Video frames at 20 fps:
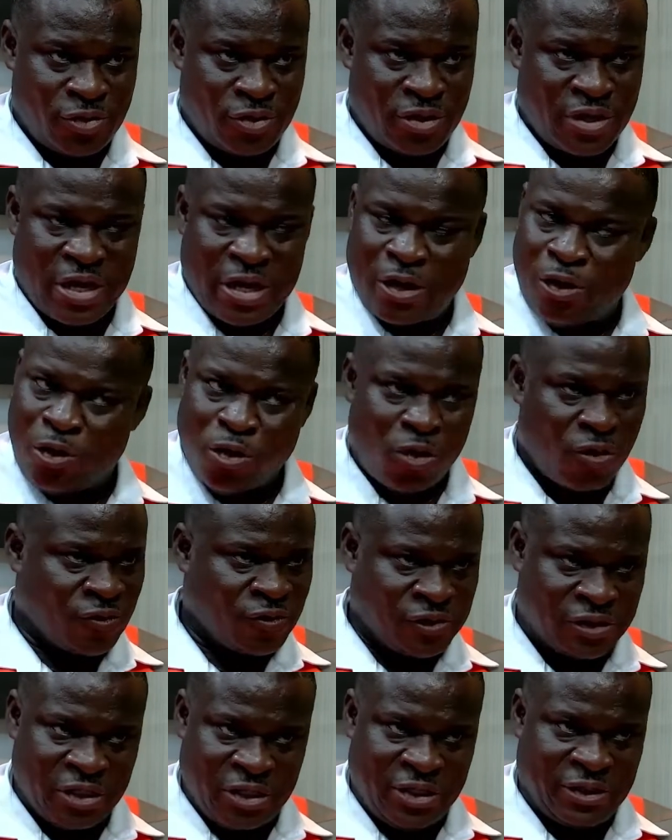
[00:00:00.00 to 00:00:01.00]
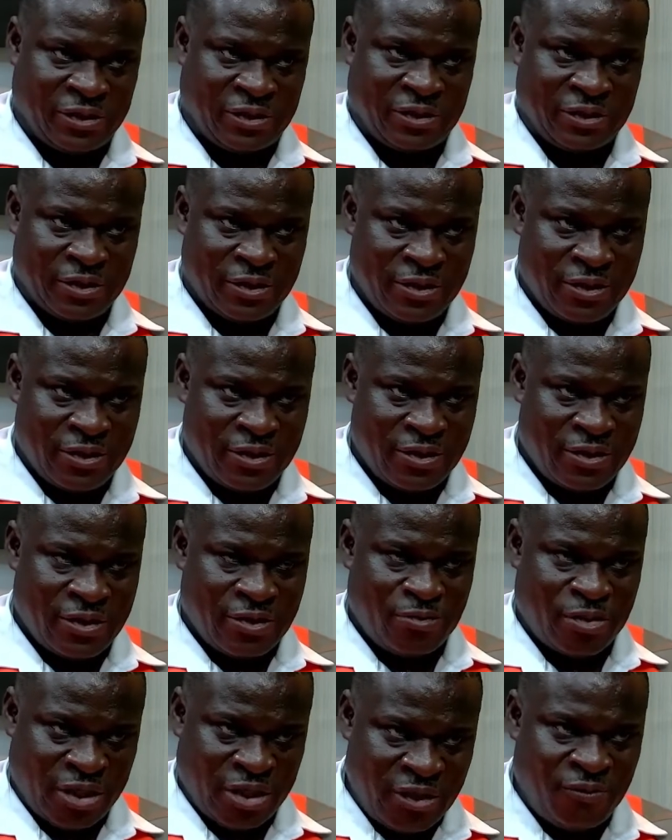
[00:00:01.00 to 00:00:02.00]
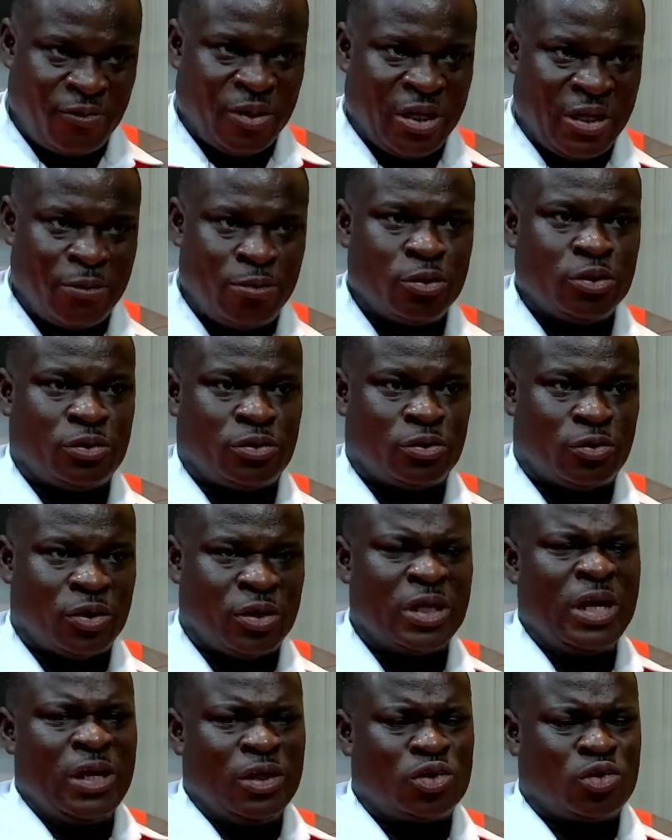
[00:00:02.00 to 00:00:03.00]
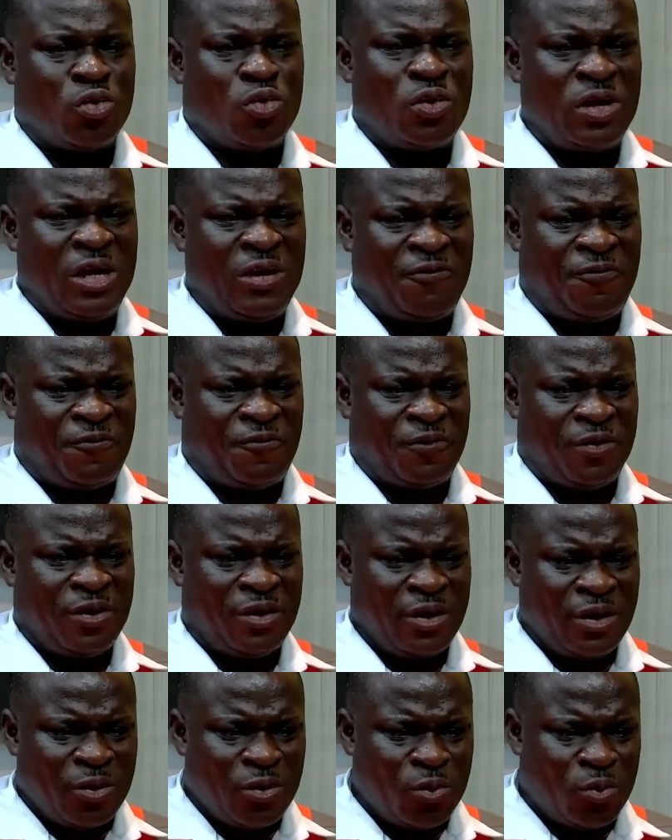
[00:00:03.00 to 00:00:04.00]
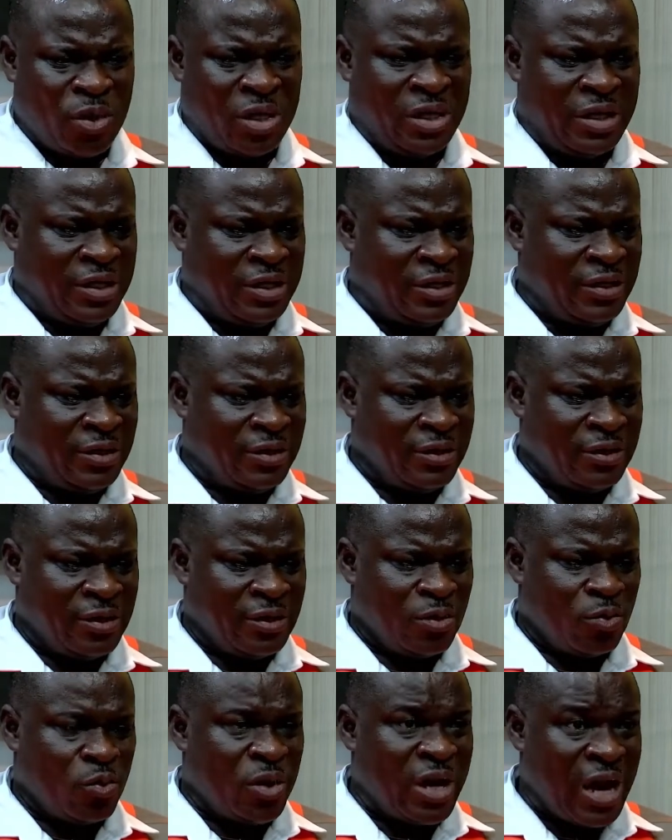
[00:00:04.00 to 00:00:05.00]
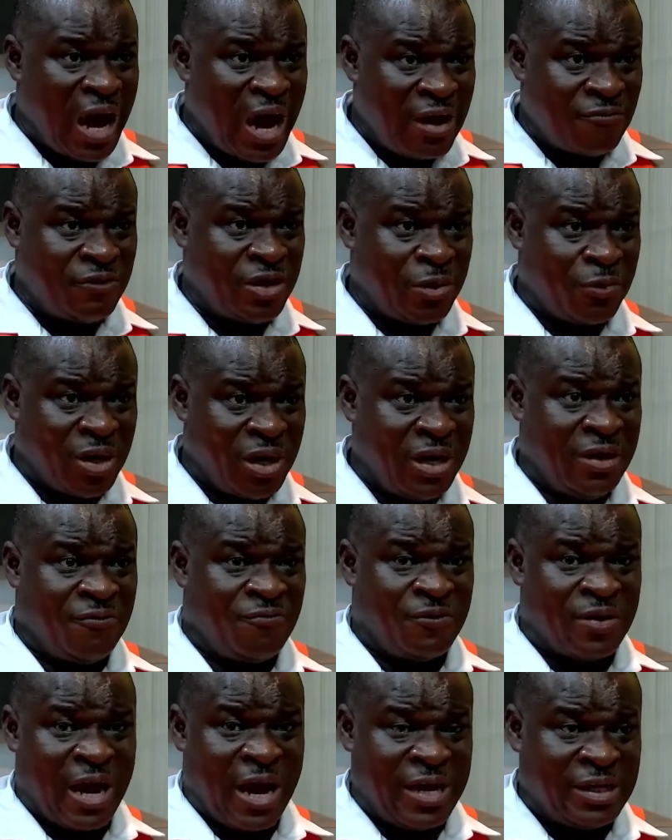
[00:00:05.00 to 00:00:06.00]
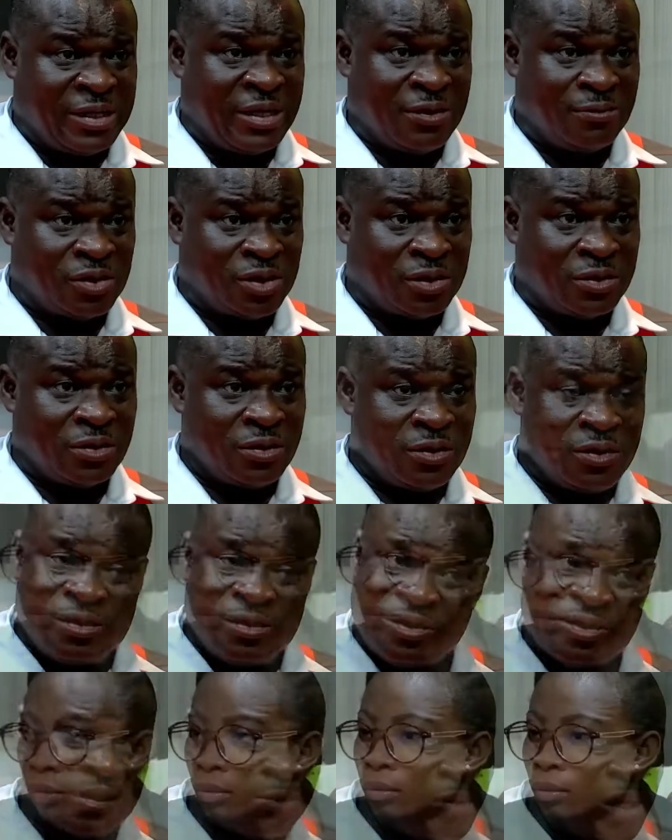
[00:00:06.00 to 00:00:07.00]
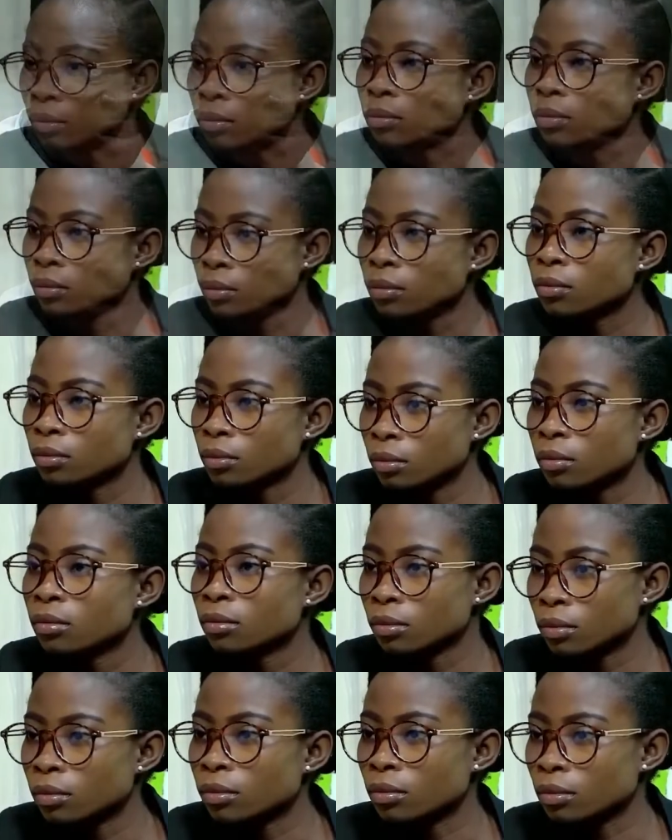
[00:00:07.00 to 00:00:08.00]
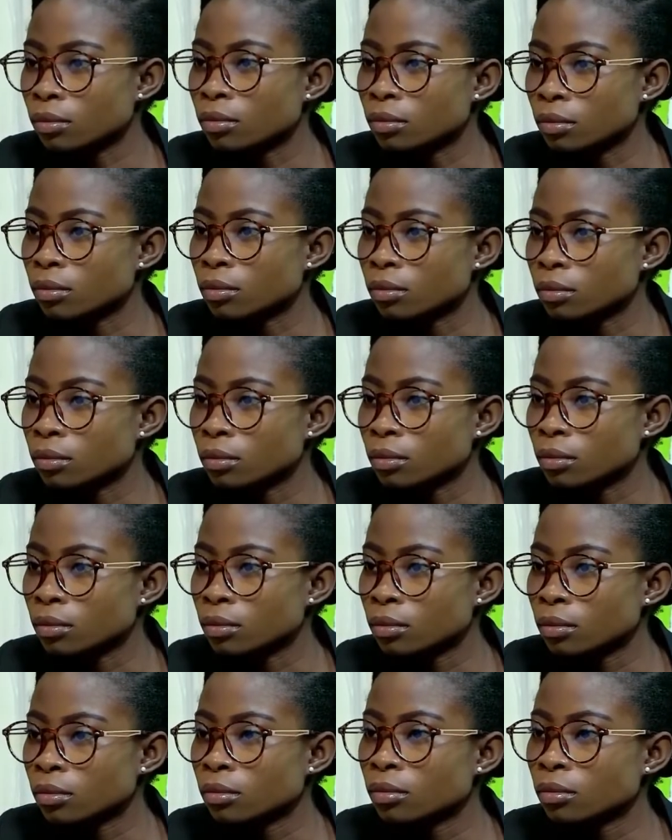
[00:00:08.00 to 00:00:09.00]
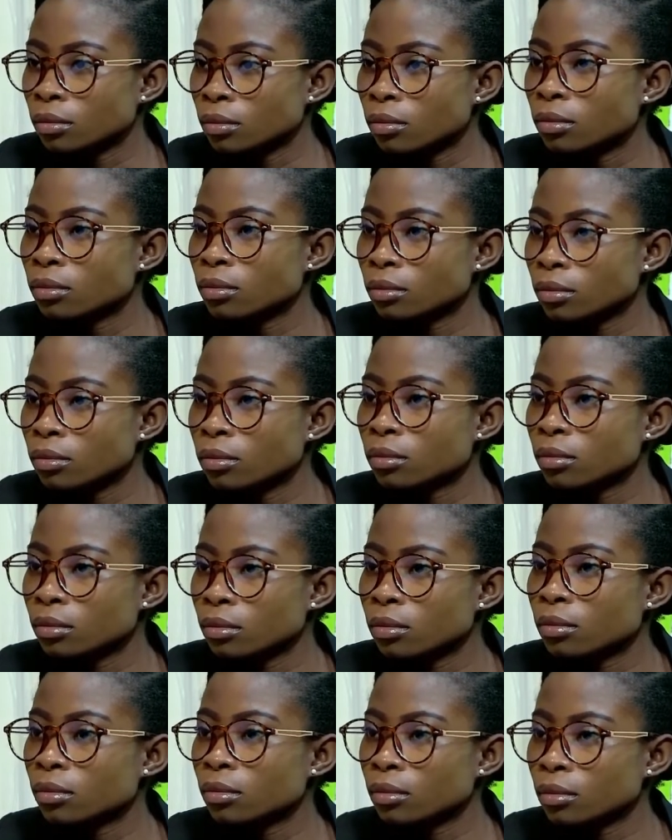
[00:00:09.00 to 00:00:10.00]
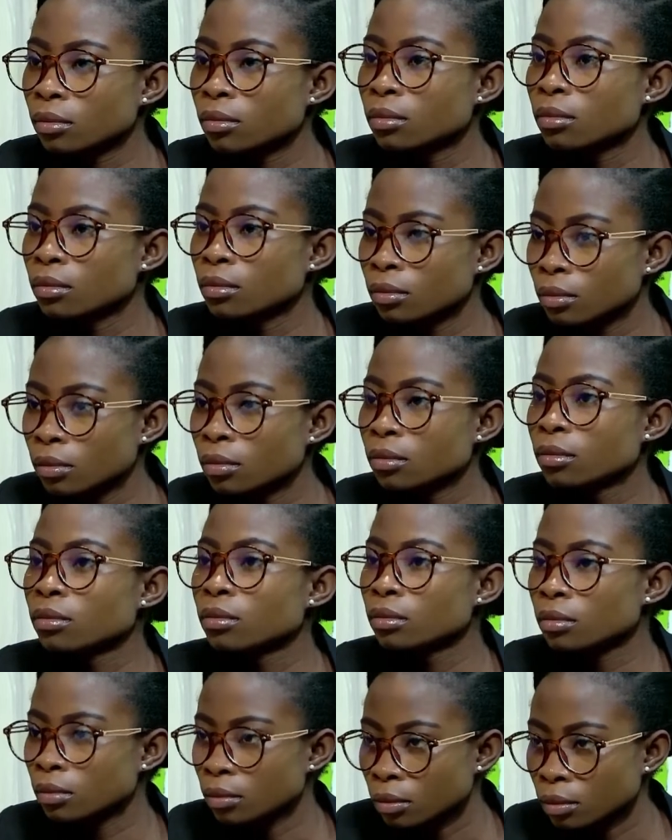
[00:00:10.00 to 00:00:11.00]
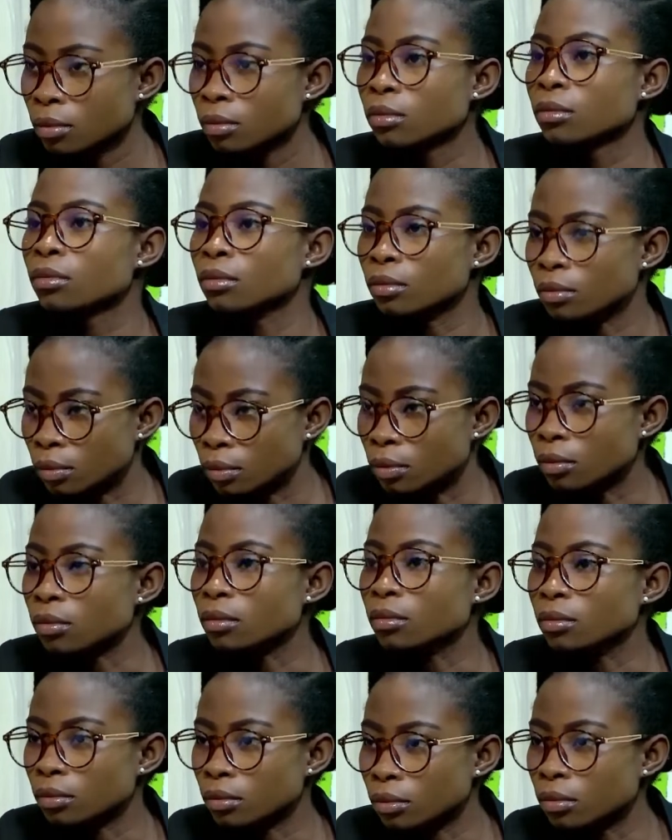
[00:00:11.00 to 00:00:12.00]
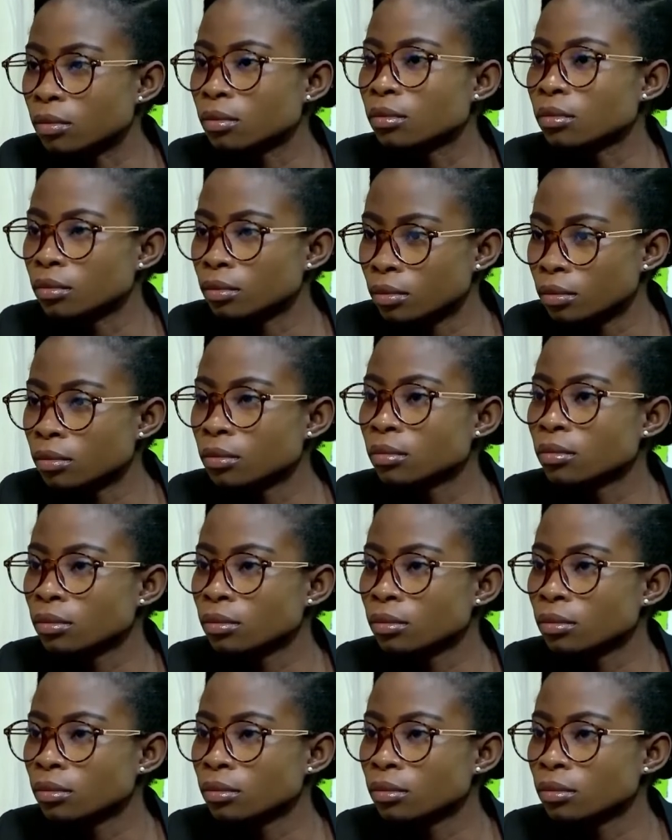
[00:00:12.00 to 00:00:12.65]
A lot of cities, but they've been able to do it. So if within we have the relief items, cement comes, those things, we'll be able to help them with, I think, 50 bags of cement, and they will continue the work.